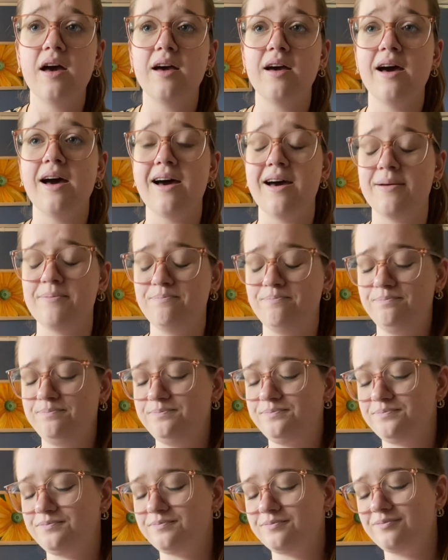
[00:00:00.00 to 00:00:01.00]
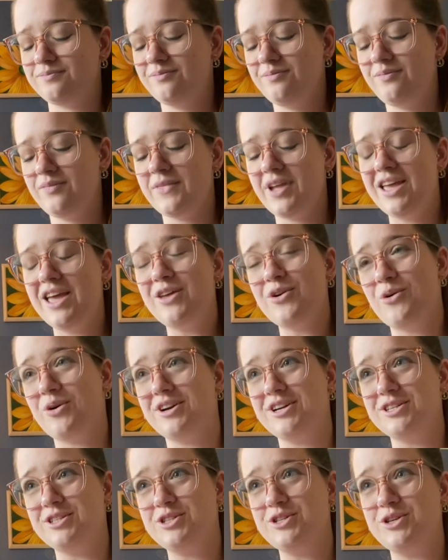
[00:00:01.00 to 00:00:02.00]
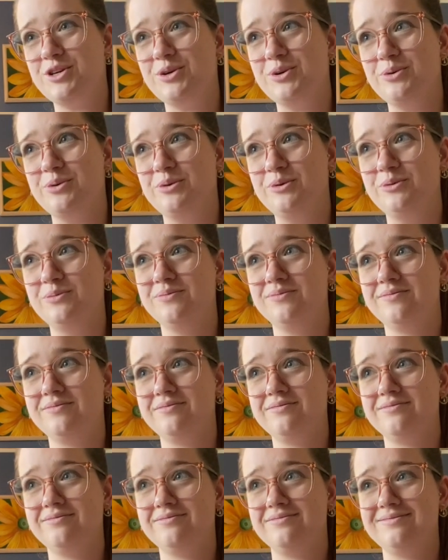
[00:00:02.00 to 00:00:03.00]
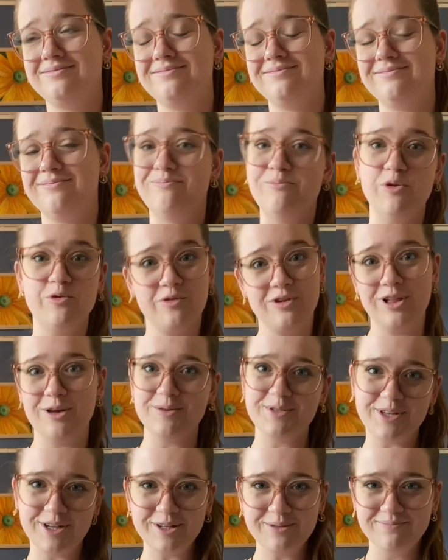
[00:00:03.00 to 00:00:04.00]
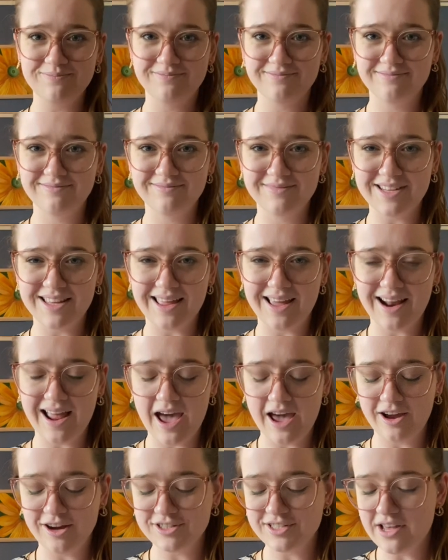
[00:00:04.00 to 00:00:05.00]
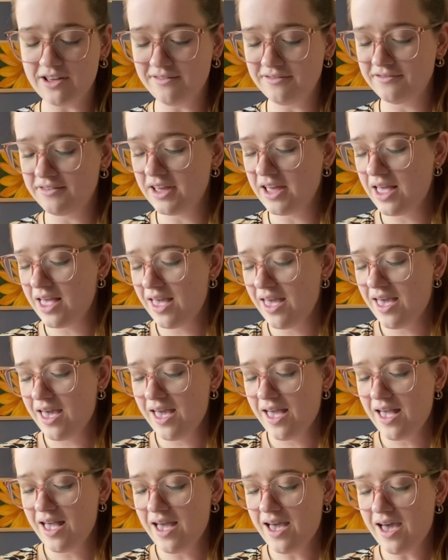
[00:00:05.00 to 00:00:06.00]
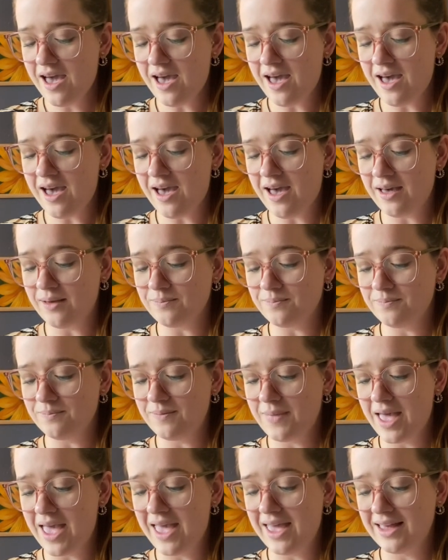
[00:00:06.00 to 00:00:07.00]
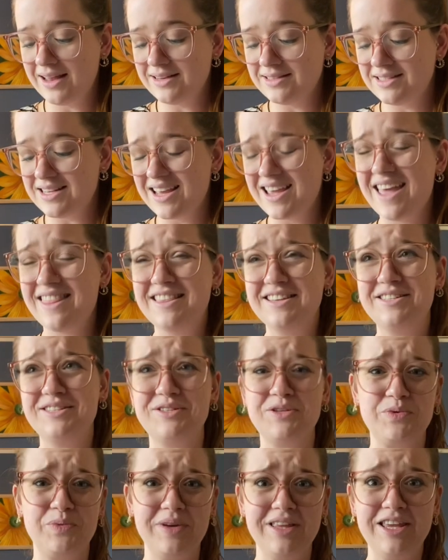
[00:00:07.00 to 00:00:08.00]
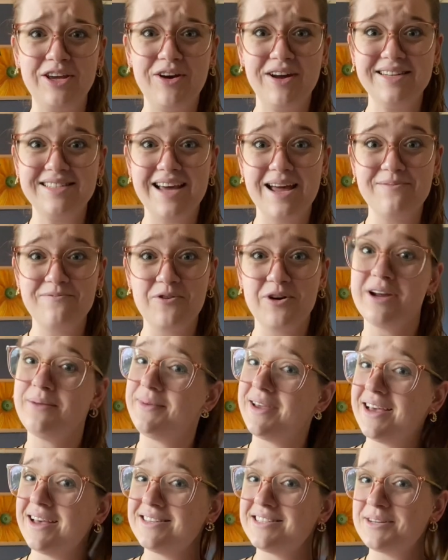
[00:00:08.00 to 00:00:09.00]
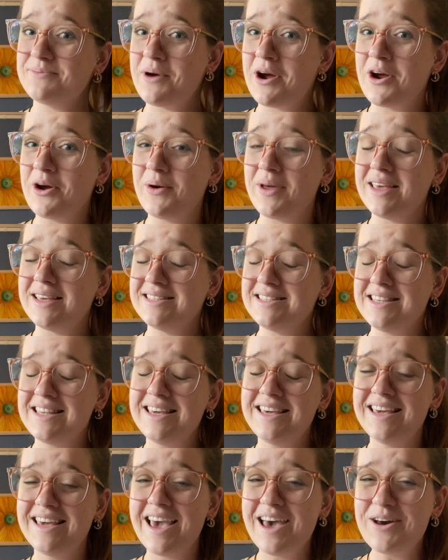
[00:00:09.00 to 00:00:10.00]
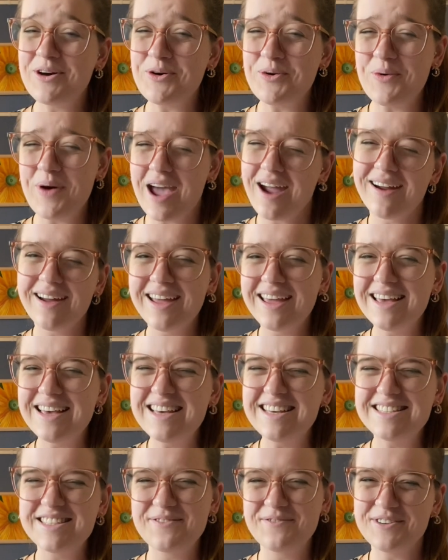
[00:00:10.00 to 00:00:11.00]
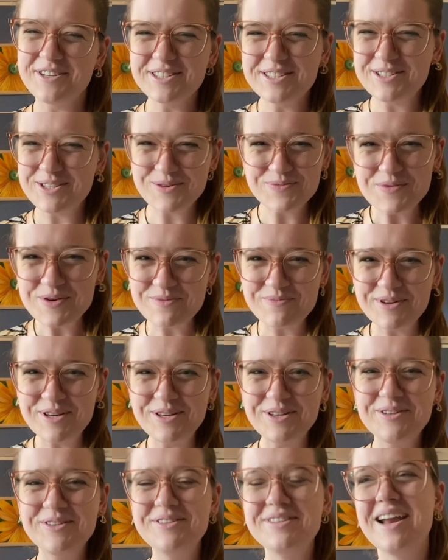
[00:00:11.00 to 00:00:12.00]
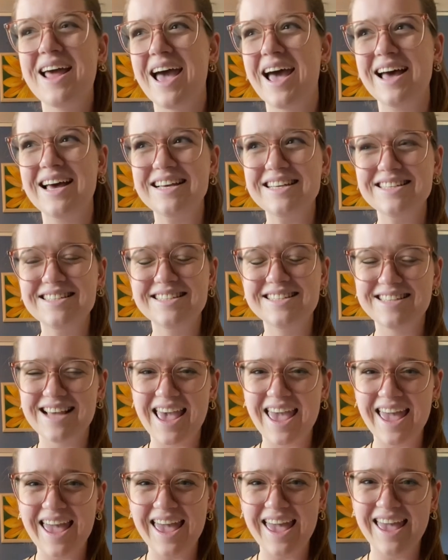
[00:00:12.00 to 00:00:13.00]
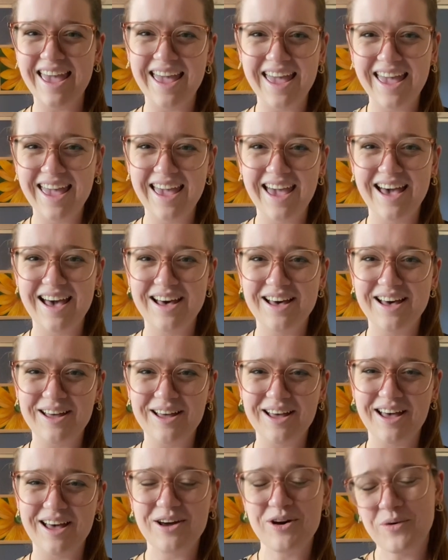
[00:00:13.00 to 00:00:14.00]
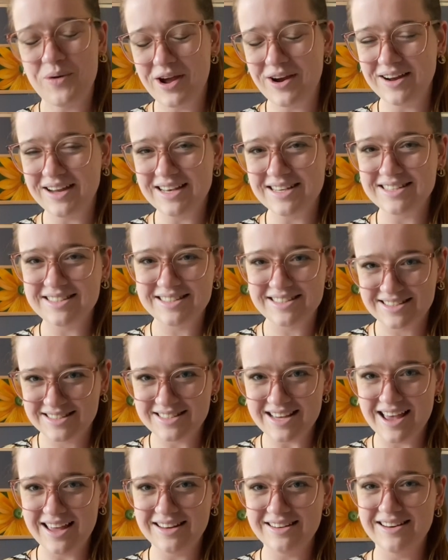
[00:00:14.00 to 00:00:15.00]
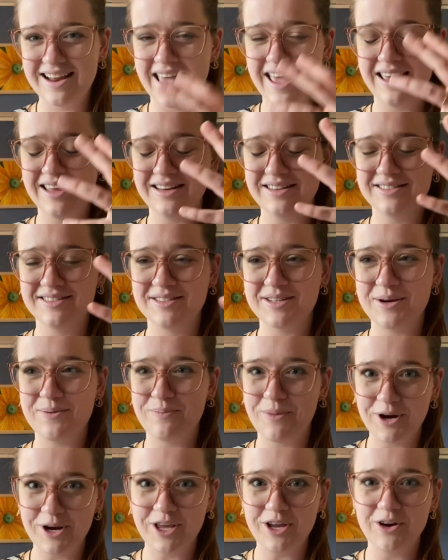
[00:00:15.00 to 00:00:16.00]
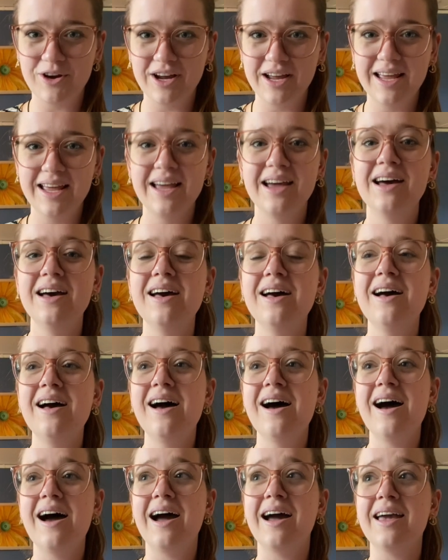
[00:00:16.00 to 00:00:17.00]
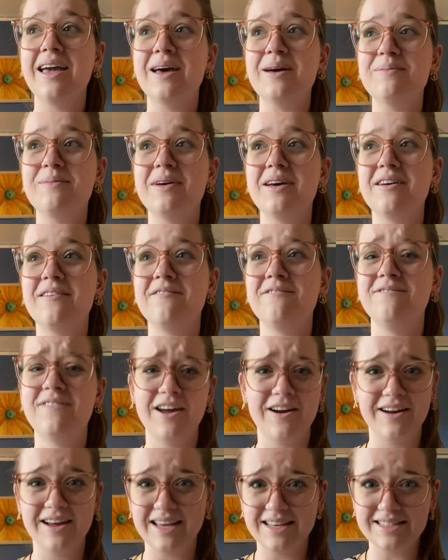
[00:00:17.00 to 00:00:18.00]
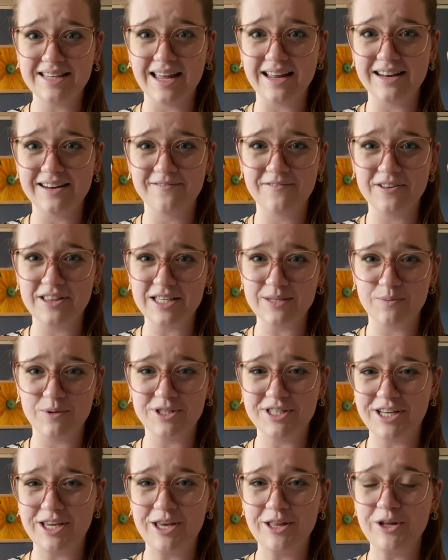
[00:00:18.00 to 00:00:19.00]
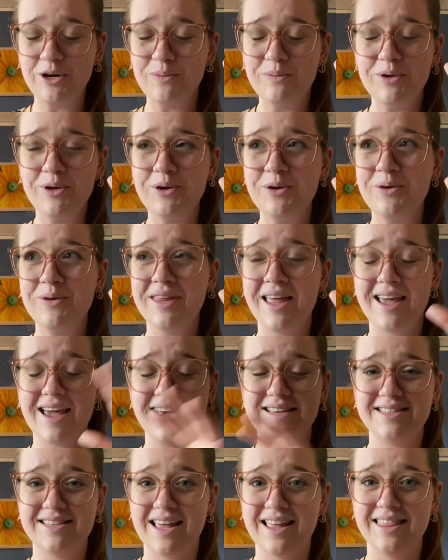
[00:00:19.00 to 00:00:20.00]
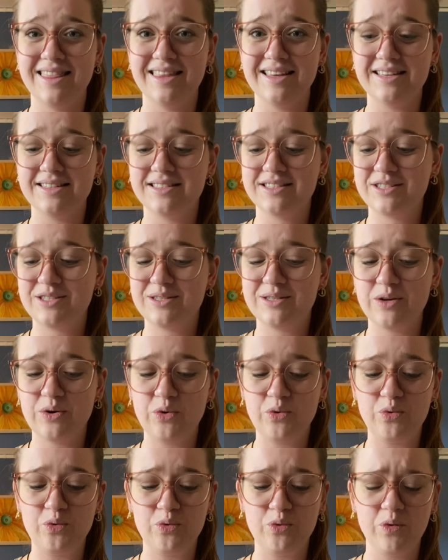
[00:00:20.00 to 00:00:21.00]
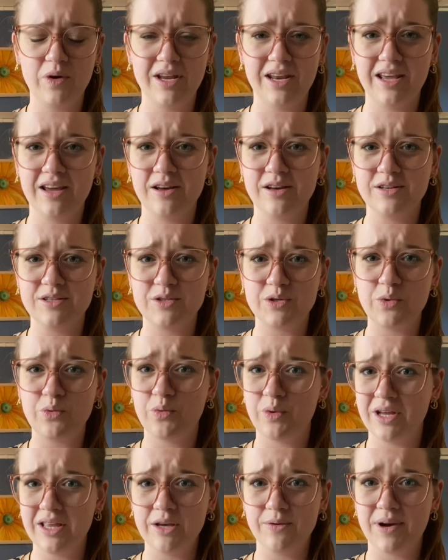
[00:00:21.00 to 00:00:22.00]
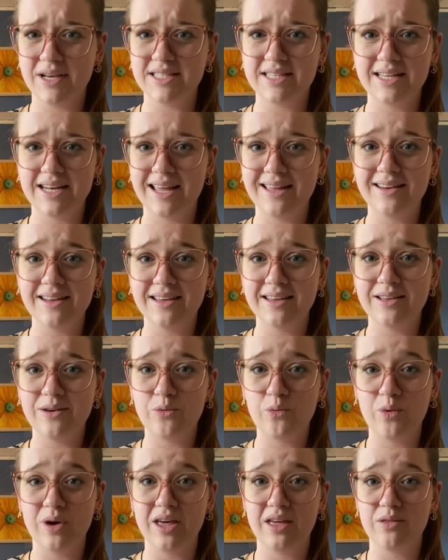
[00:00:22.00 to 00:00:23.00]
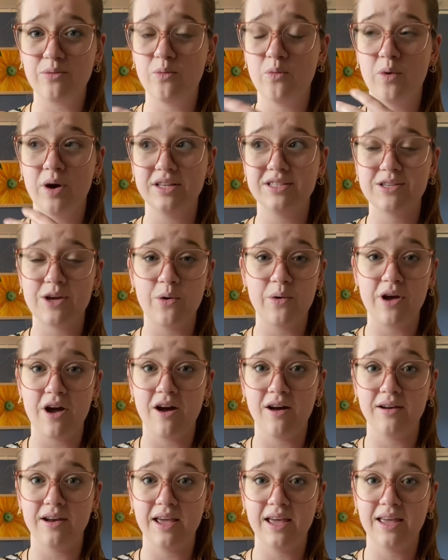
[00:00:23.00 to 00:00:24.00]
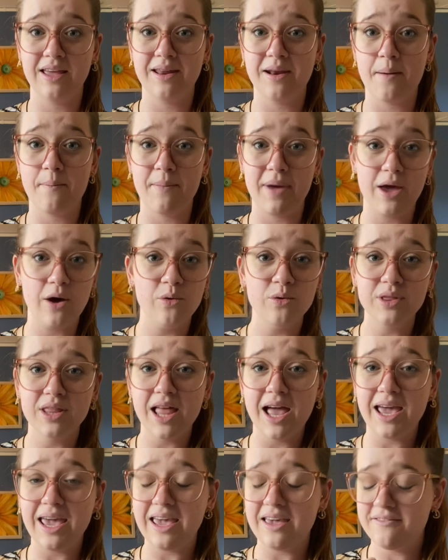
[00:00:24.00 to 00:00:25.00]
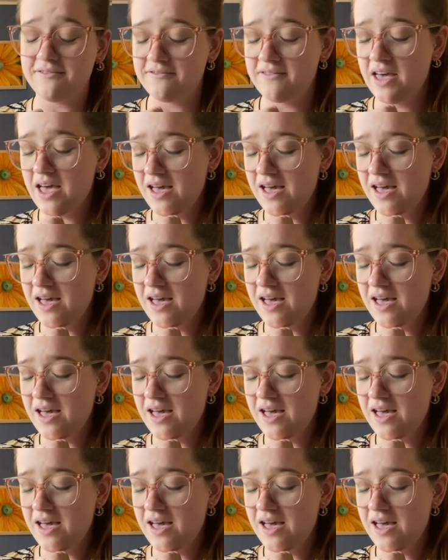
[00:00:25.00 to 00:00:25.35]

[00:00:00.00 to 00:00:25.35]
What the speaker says: in order to move closer to that higher self. And again, this is a really great time for it because tomorrow is the Aquarius full supermoon. As a Aquarius sun and Mercury, I am very excited for this particular moon. Like I said, this reading also really resonated with what's going on in my own life.